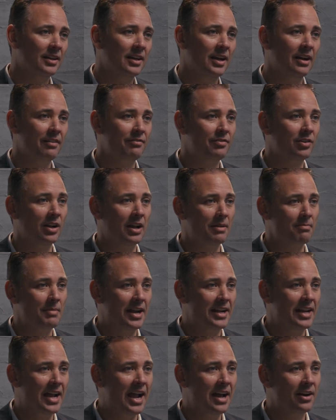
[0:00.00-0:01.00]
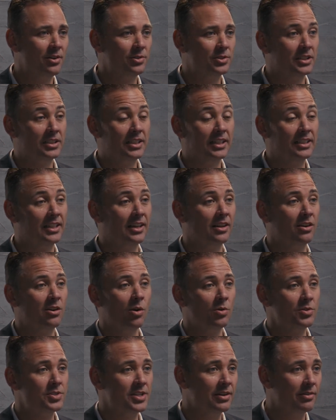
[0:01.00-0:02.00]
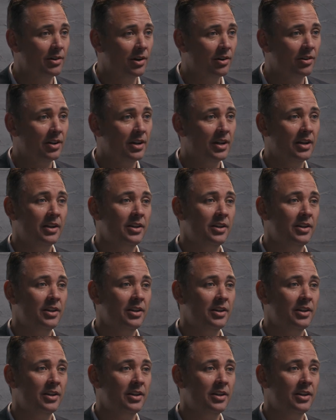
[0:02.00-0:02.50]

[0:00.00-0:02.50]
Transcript: And if you're like my dad who's addicted to Coke Zero,